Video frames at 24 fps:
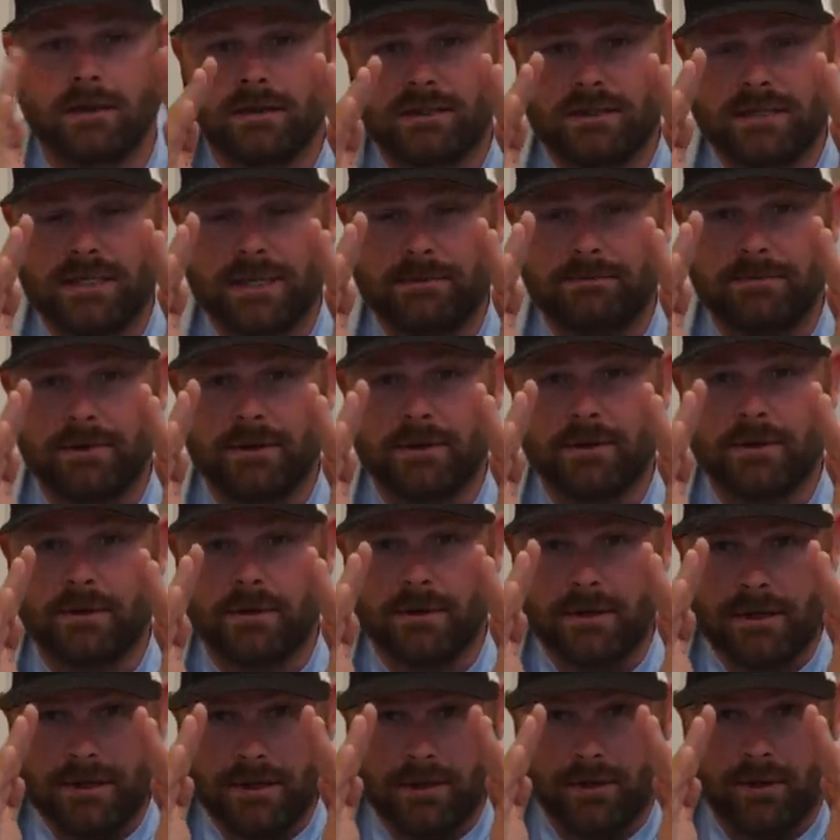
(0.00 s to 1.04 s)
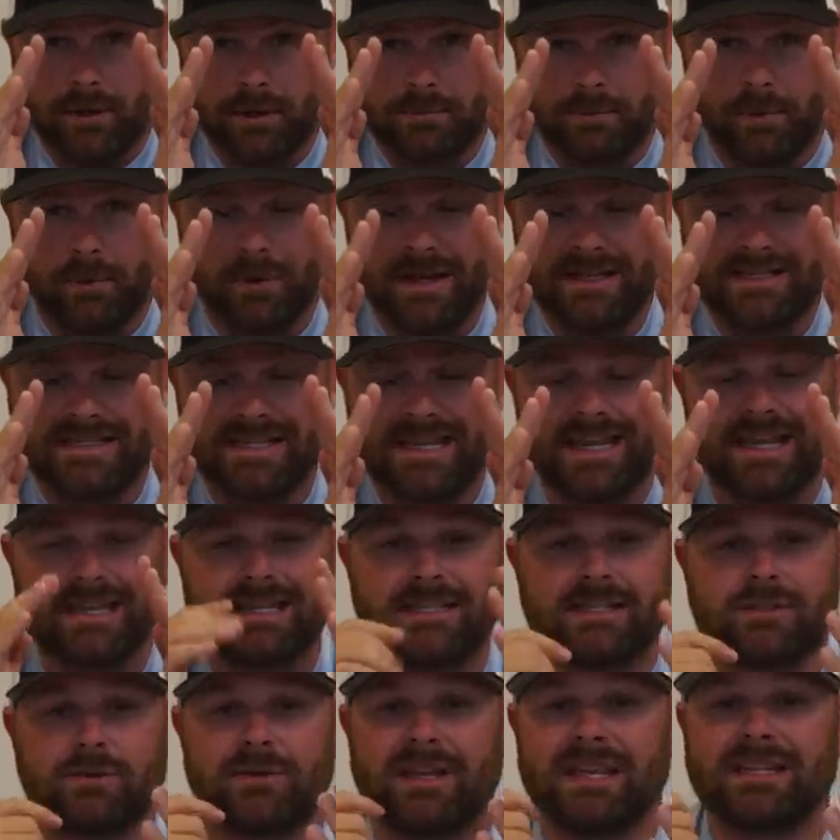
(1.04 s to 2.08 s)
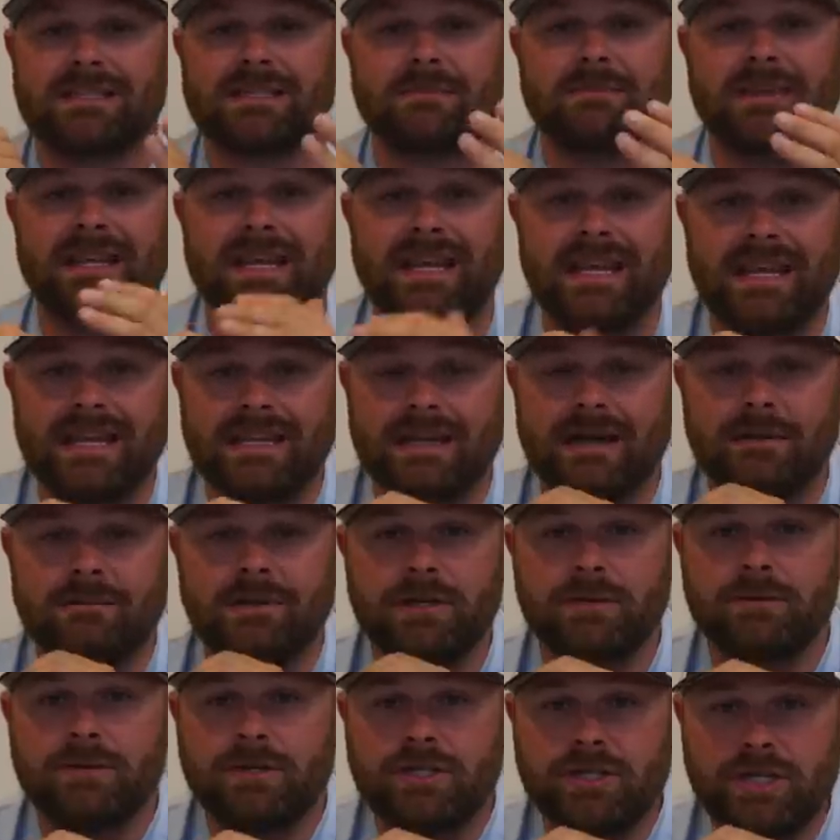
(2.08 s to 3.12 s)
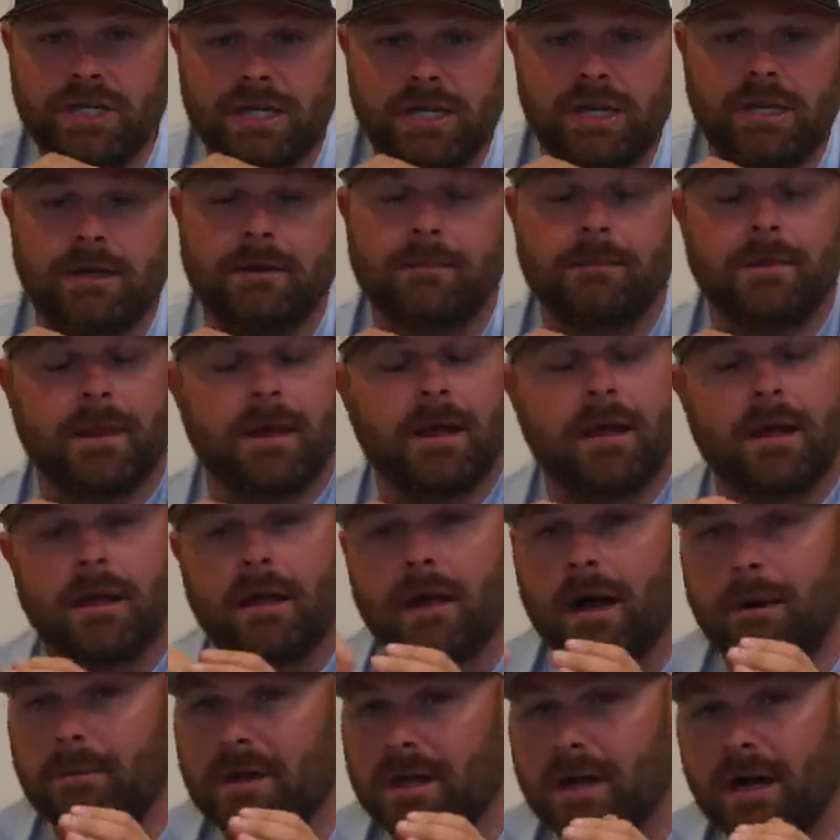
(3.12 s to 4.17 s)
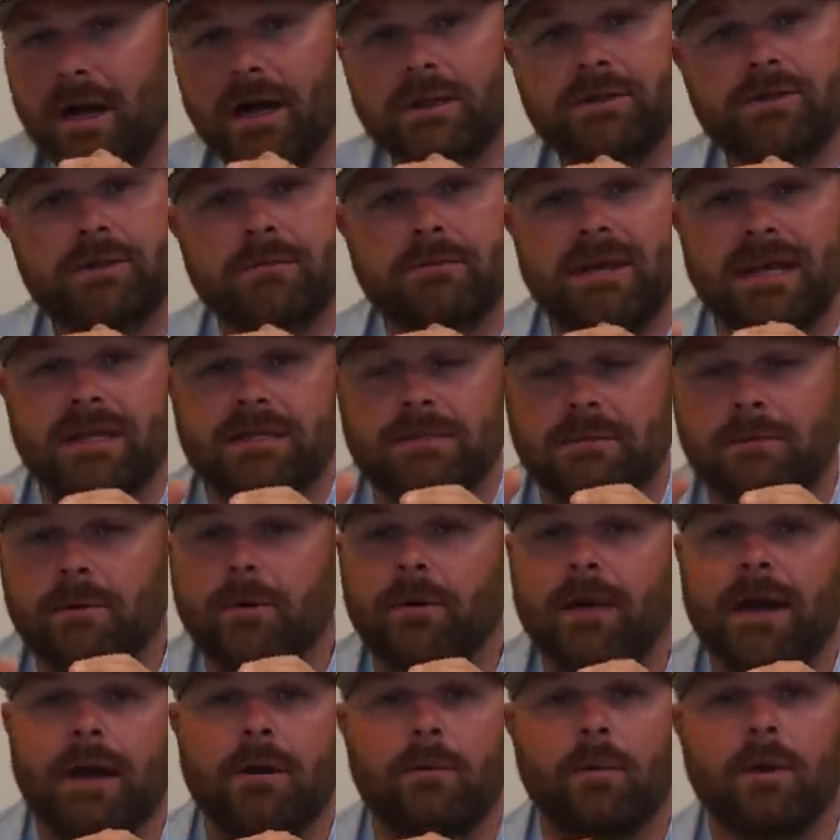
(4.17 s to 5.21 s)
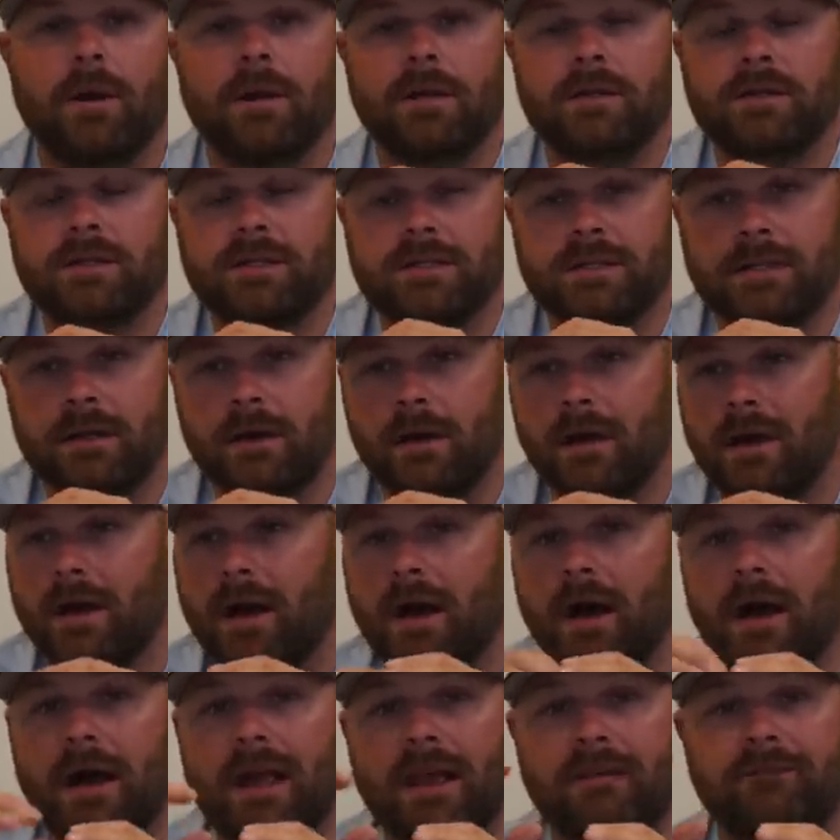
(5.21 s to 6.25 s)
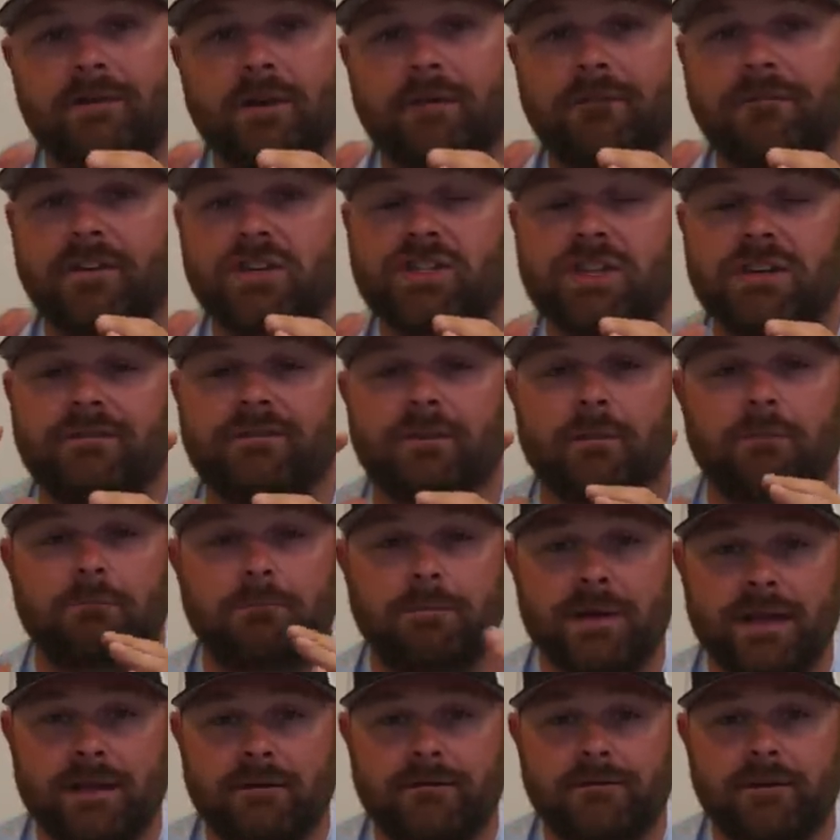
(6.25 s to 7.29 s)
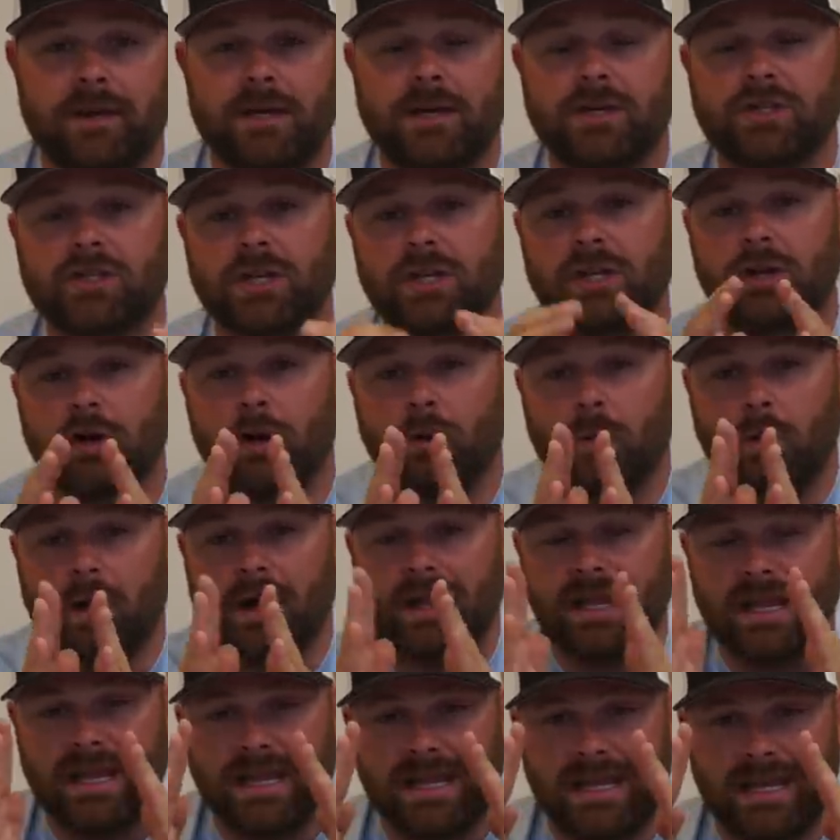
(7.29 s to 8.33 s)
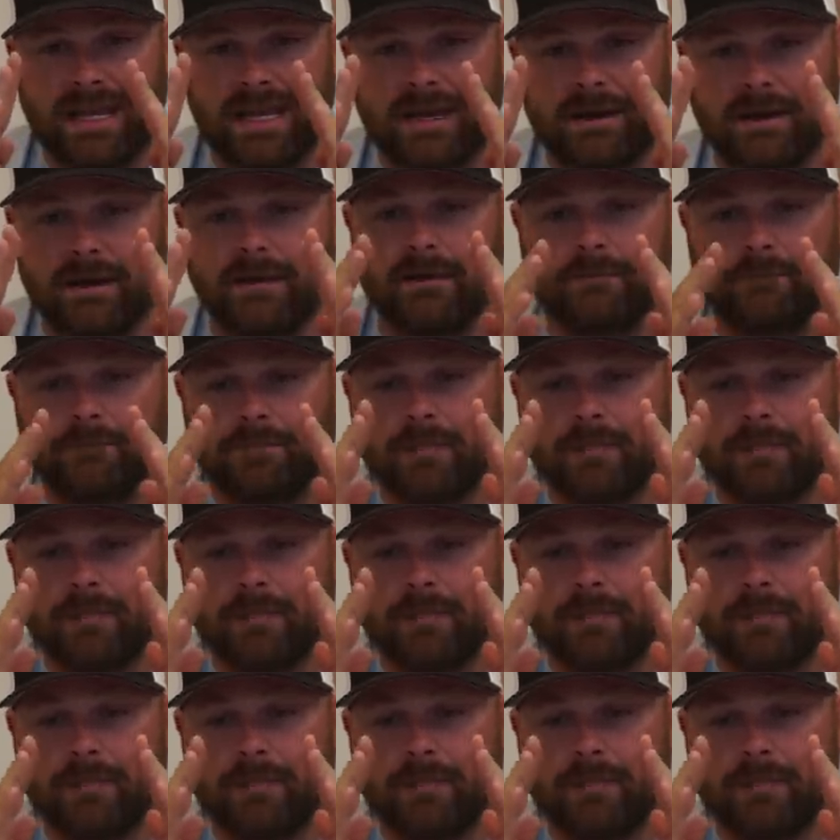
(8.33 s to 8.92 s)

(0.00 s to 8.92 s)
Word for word: tip your, your hook points in. So get some EWG. Gamakatsu makes some great ones. Uh, if you're fishing for big fish and you don't want any